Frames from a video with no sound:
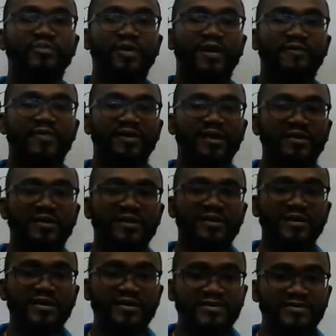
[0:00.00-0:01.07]
of
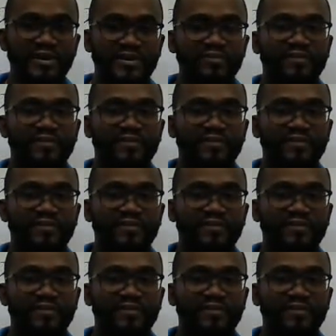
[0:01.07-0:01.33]
concurrent